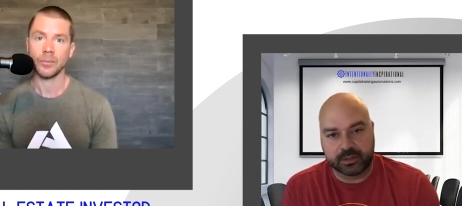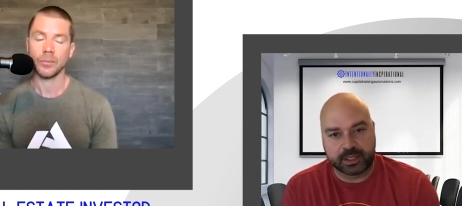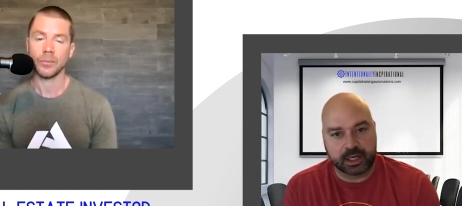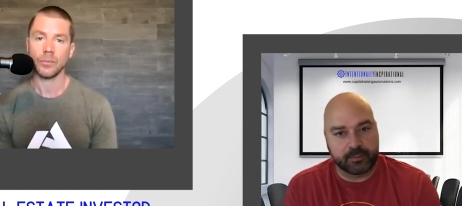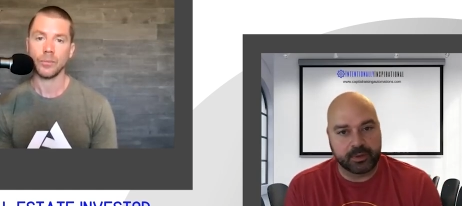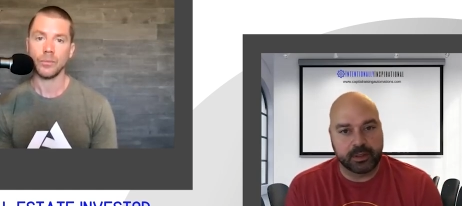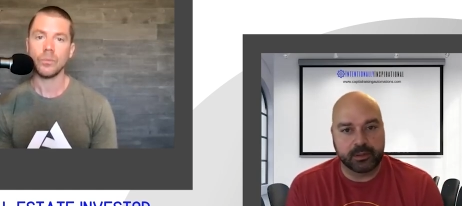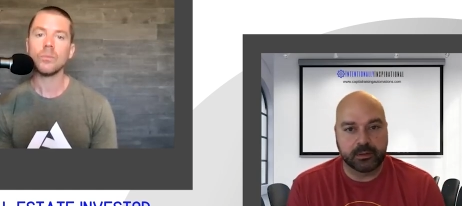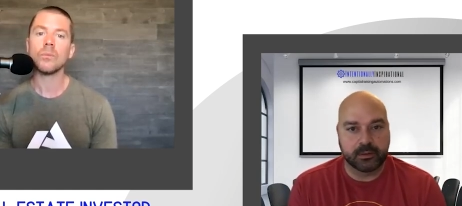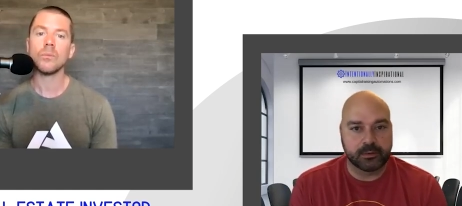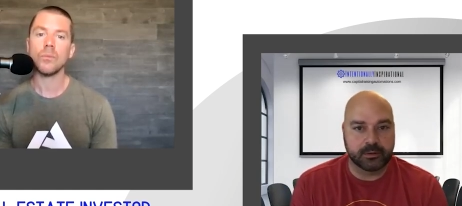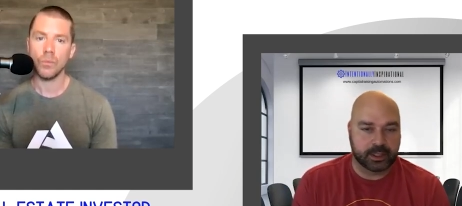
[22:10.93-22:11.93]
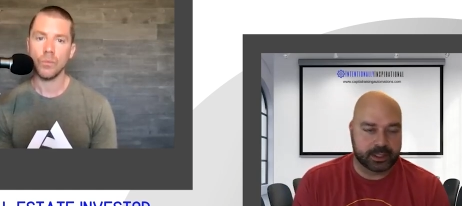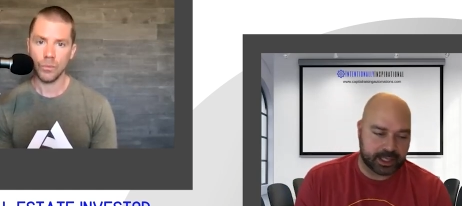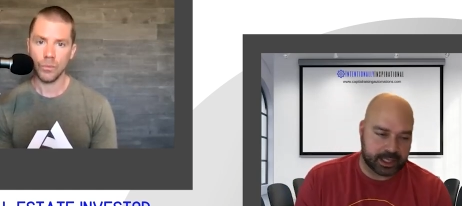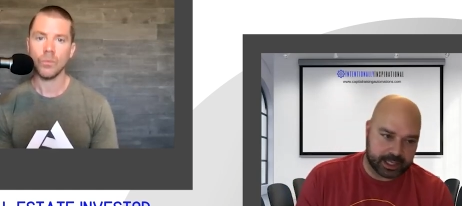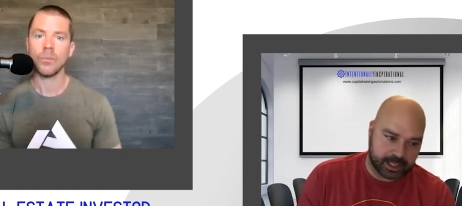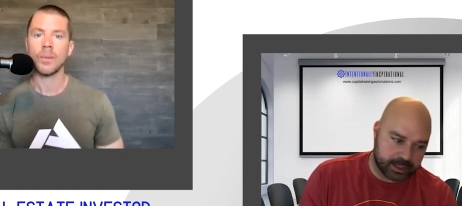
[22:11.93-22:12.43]
Speaker 1: to, they come to you, they're like,
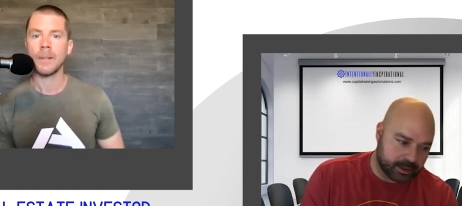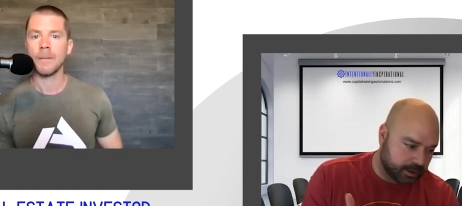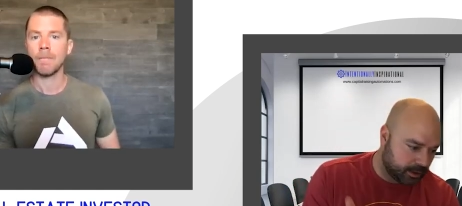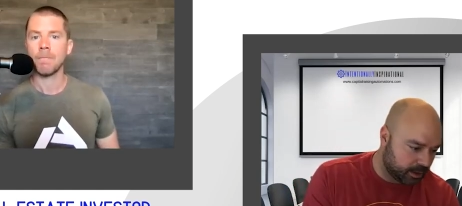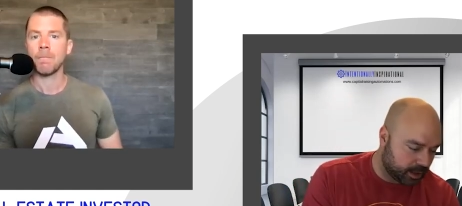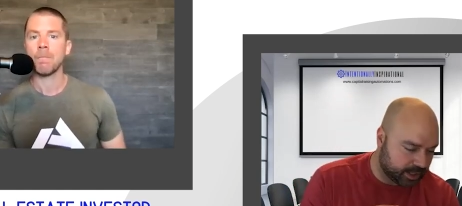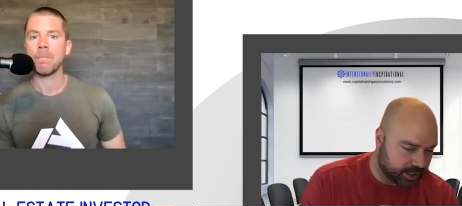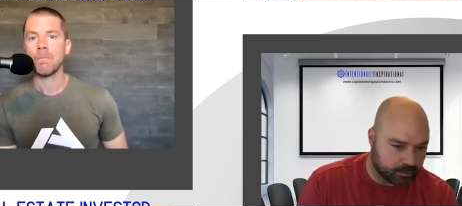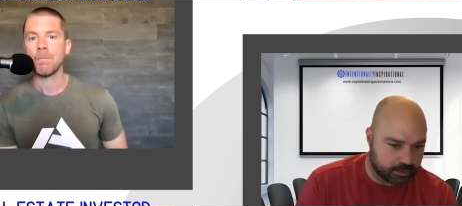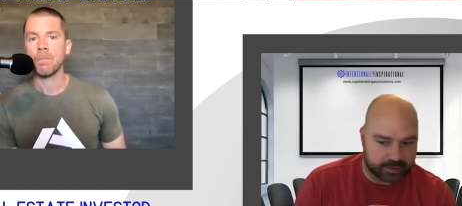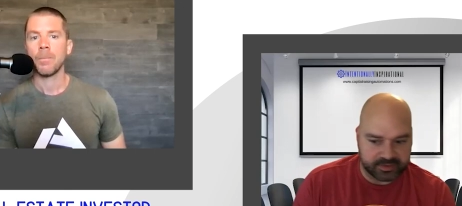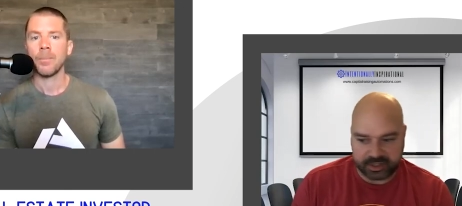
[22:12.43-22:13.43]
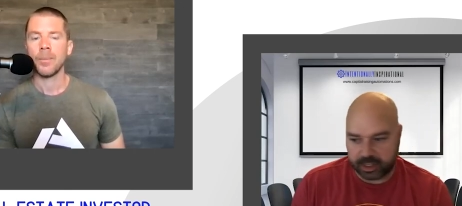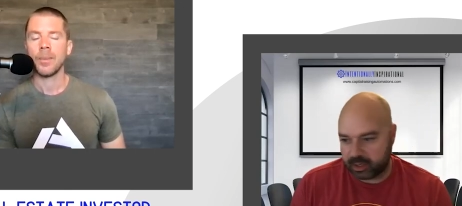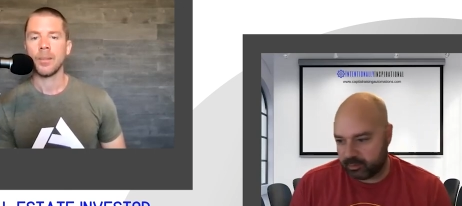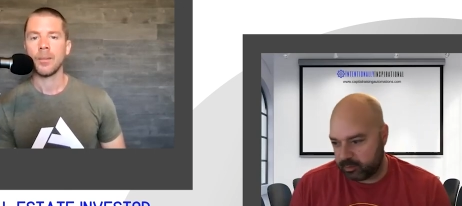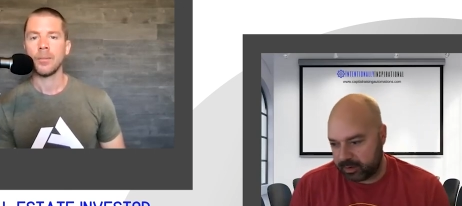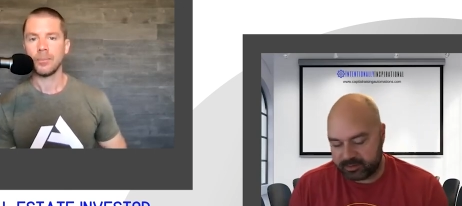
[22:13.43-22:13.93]
hey, I need a website
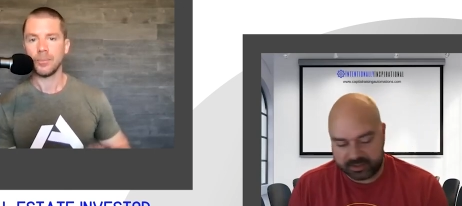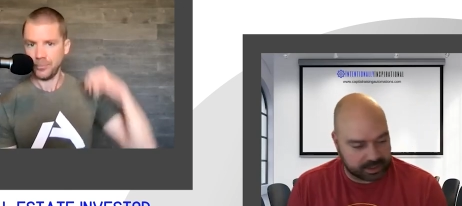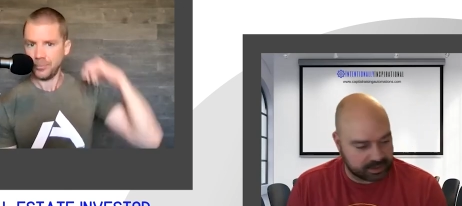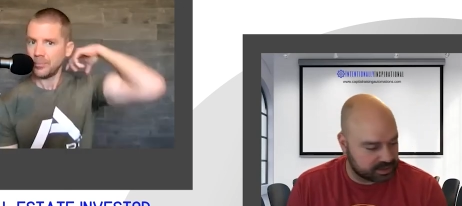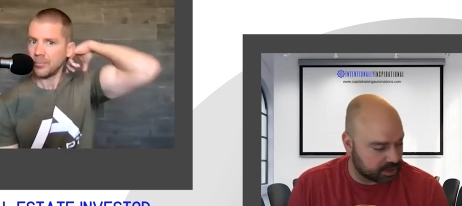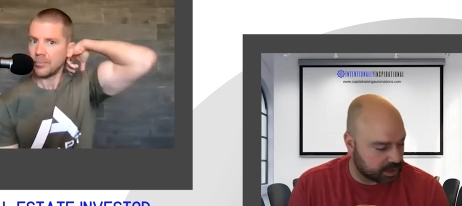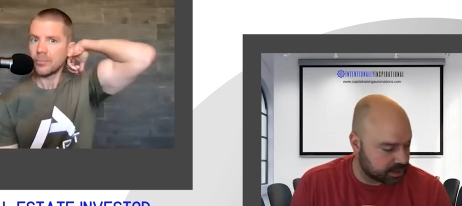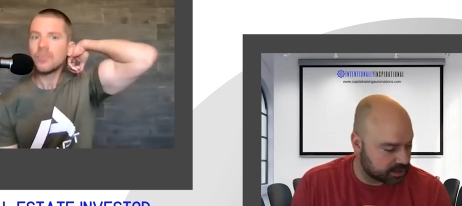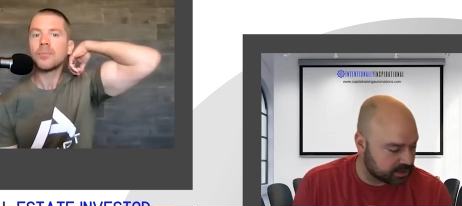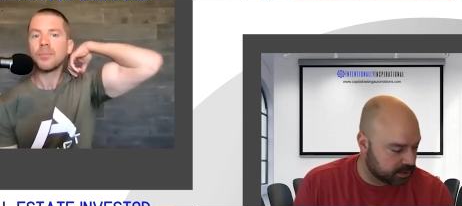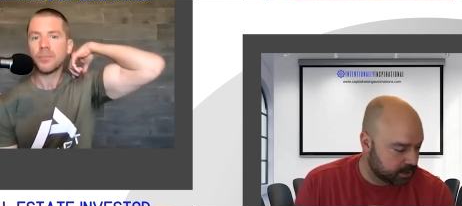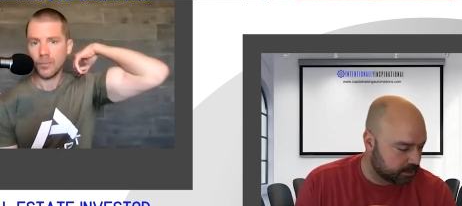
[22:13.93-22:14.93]
or my website sucks.